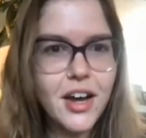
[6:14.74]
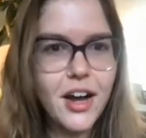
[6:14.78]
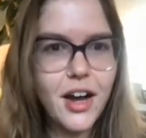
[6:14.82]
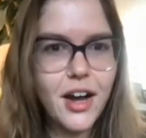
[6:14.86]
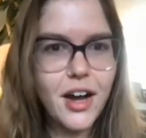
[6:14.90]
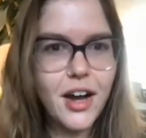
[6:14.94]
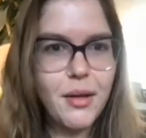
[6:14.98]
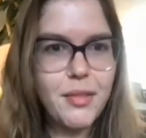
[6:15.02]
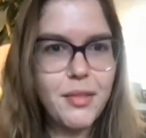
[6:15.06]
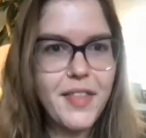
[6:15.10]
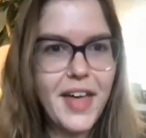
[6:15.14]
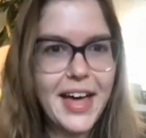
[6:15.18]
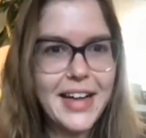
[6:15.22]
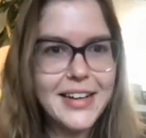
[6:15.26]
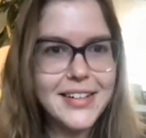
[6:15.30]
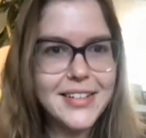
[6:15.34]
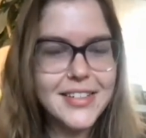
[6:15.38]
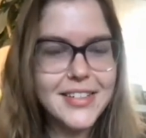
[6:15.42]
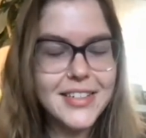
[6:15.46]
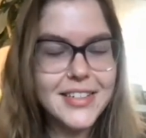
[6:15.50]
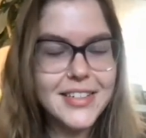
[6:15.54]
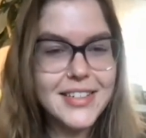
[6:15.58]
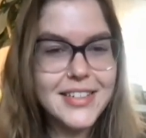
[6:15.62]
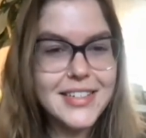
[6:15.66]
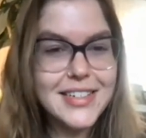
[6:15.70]
uh, that
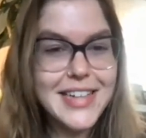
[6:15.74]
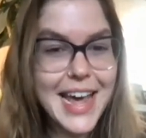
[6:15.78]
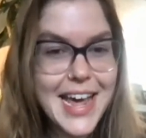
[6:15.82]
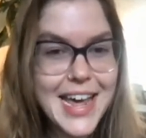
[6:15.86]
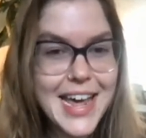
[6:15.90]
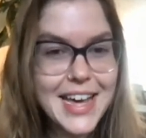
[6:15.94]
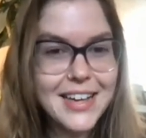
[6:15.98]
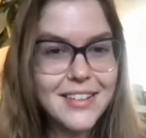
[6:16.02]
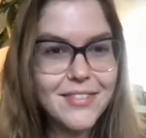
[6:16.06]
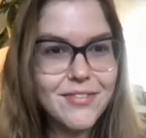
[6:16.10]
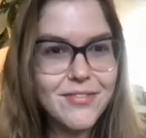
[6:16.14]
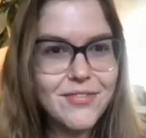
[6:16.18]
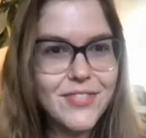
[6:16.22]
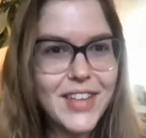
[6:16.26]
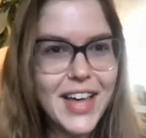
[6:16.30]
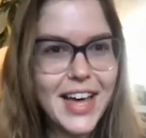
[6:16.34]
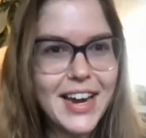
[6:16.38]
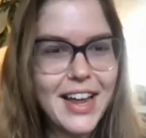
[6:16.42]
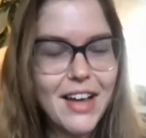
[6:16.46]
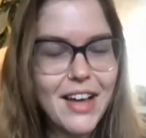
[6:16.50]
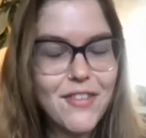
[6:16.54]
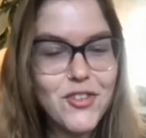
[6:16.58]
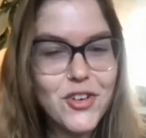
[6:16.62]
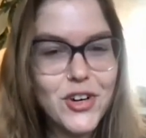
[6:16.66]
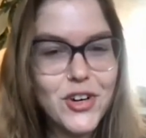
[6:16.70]
day,
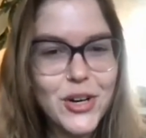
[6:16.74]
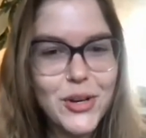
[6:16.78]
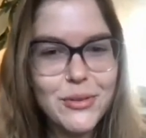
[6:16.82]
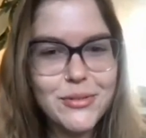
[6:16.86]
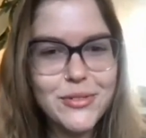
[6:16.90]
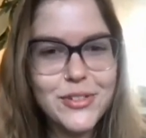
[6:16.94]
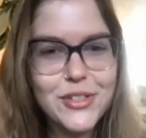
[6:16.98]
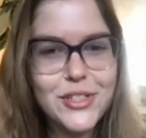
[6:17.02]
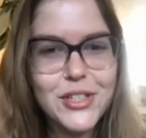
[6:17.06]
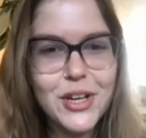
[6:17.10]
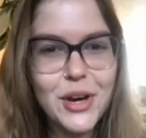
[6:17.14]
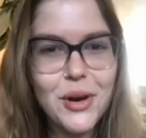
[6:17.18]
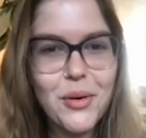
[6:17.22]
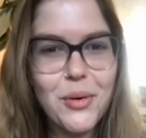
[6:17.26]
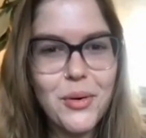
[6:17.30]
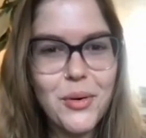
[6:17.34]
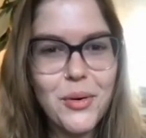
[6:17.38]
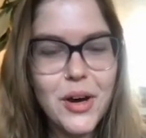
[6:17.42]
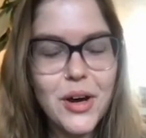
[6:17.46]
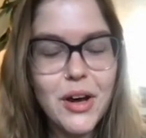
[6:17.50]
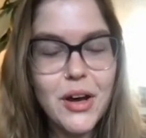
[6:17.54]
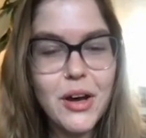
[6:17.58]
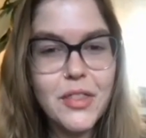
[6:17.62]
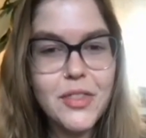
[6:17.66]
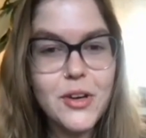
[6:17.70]
that afternoon.
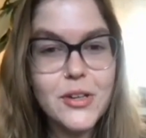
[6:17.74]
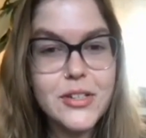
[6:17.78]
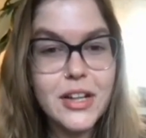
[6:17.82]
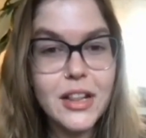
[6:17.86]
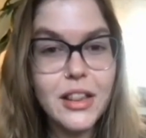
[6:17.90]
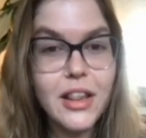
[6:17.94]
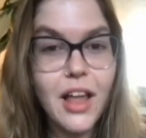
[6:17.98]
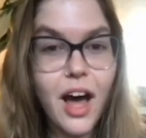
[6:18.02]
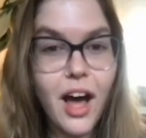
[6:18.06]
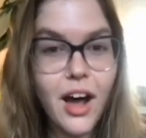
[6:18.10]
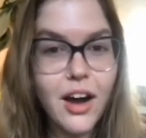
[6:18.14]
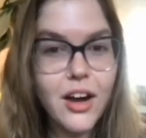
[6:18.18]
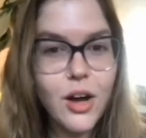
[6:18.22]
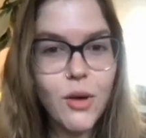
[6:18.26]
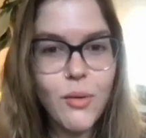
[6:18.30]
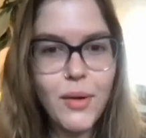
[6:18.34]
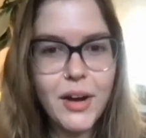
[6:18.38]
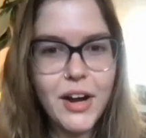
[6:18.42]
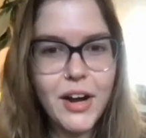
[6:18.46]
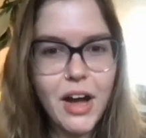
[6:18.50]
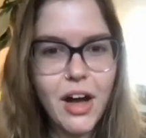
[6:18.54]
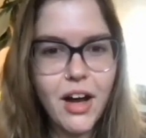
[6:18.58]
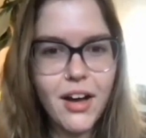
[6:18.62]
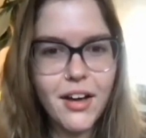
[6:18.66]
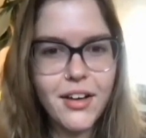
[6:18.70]
So there's a lot
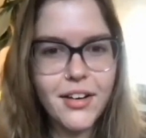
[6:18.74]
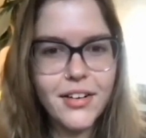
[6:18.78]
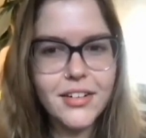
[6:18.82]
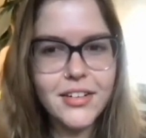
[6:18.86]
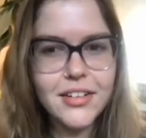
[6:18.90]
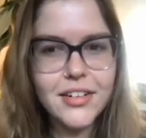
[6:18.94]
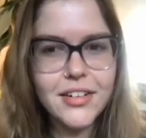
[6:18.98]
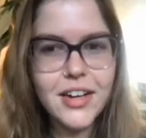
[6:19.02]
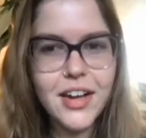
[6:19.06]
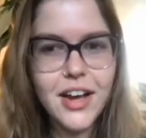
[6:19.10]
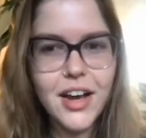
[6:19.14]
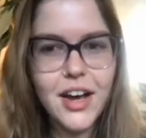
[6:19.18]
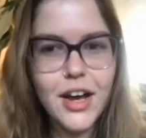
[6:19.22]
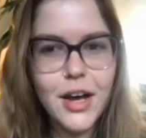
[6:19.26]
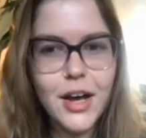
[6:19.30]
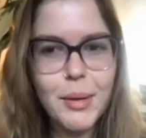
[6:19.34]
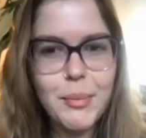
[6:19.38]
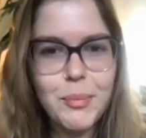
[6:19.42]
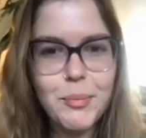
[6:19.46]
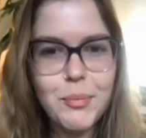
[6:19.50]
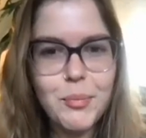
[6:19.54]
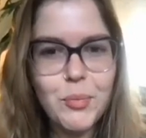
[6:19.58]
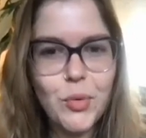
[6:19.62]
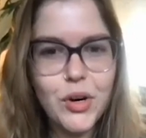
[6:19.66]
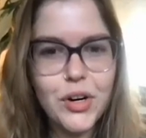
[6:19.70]
going on.
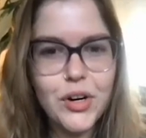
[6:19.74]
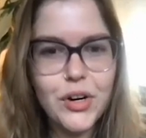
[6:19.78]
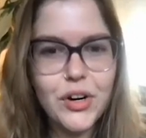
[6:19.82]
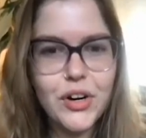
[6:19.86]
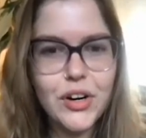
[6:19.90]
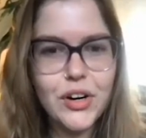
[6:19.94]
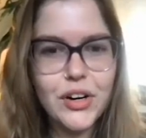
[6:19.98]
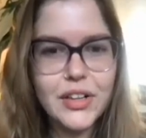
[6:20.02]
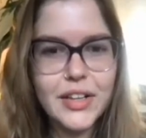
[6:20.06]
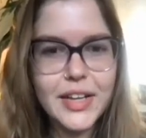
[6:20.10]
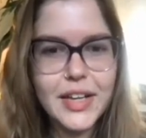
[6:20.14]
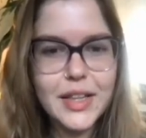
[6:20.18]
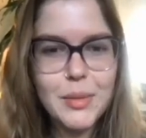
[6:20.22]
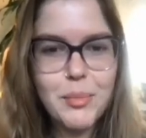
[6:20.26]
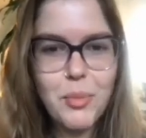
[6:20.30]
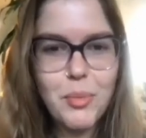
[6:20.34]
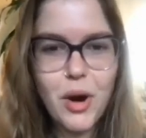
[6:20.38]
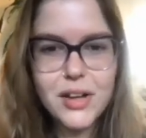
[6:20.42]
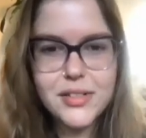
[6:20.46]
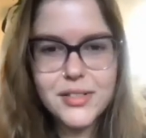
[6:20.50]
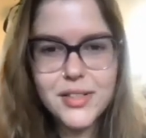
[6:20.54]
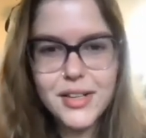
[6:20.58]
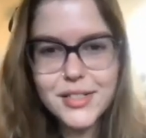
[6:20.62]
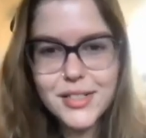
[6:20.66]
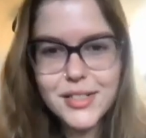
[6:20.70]
Um, we're currently in the
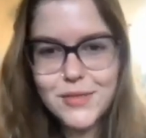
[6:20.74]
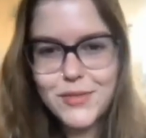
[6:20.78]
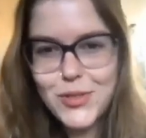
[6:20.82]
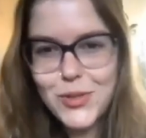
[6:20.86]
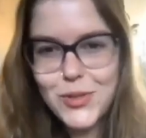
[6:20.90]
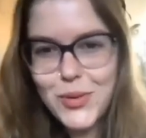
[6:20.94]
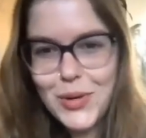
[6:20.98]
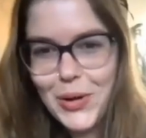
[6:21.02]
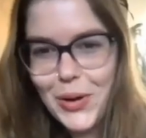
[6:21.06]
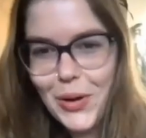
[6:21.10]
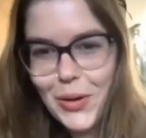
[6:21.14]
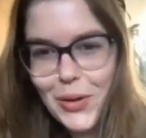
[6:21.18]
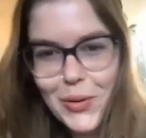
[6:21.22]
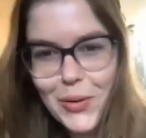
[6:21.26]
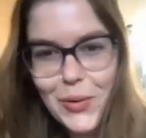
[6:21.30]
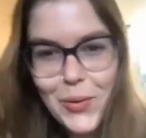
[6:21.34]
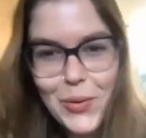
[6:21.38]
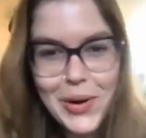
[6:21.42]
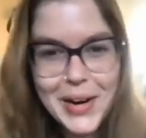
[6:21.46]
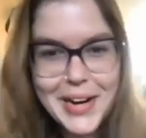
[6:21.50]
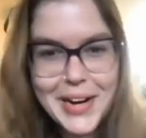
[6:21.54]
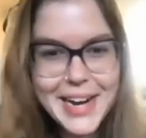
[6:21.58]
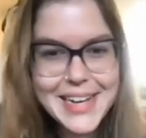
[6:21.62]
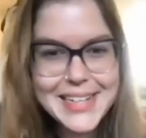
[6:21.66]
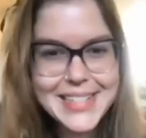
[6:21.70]
process of doing all our
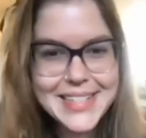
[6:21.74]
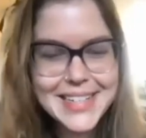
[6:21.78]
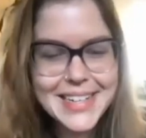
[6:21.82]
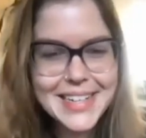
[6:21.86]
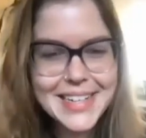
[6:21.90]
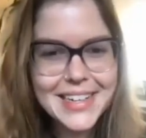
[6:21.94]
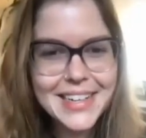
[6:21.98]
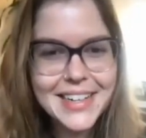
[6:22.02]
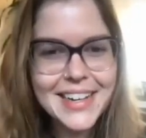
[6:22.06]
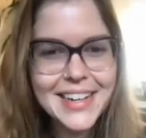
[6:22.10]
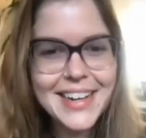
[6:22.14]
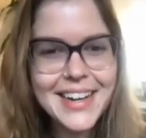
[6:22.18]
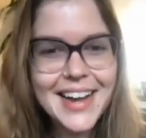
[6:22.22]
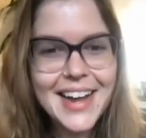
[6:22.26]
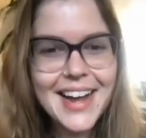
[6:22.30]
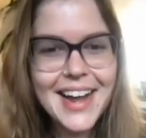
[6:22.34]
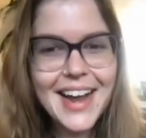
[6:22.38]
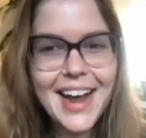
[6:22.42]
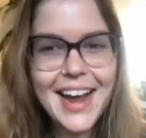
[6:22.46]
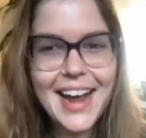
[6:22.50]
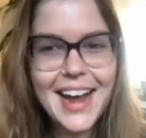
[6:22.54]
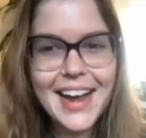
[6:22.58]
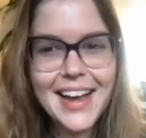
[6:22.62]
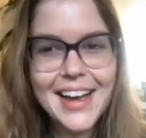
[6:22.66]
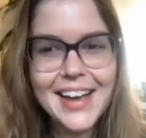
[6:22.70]
organizing.
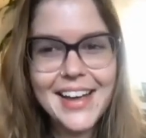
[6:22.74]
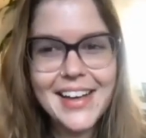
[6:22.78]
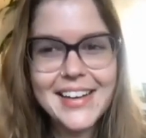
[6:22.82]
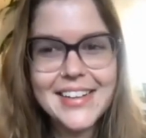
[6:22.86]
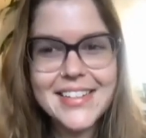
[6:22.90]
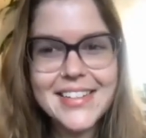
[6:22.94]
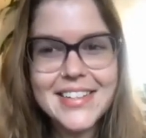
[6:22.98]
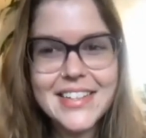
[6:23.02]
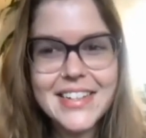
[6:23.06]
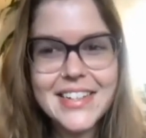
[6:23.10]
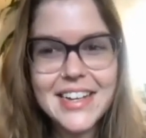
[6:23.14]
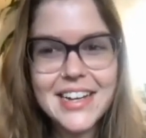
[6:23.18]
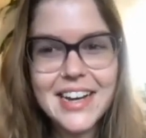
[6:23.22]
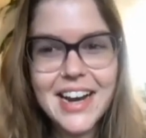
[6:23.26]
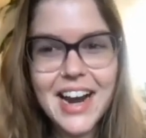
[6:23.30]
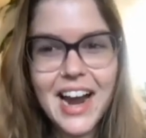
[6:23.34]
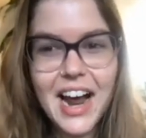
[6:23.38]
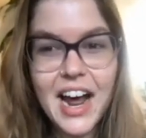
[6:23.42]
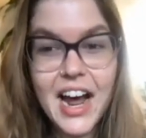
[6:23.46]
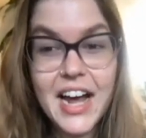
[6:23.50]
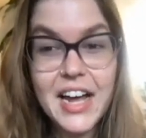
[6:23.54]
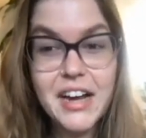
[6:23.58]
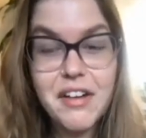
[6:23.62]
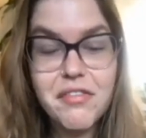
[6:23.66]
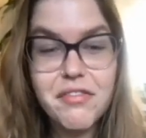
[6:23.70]
And
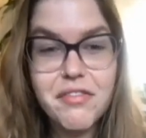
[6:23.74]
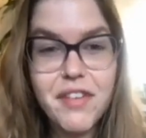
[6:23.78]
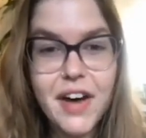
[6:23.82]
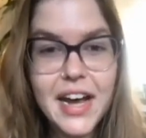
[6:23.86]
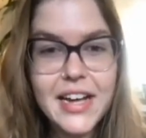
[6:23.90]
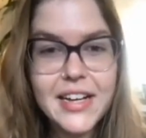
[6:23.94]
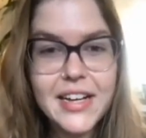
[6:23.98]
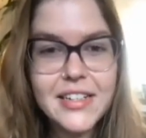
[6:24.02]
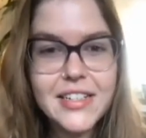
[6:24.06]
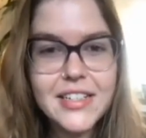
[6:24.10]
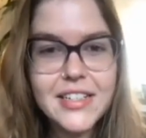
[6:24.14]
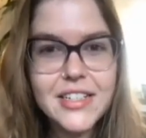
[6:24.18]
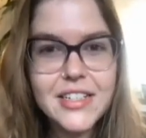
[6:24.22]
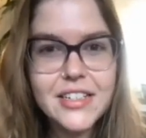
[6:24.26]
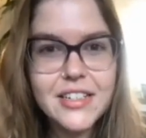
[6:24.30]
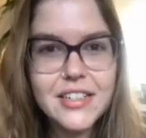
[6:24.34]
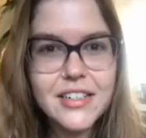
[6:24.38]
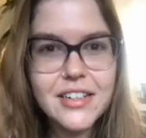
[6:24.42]
I invite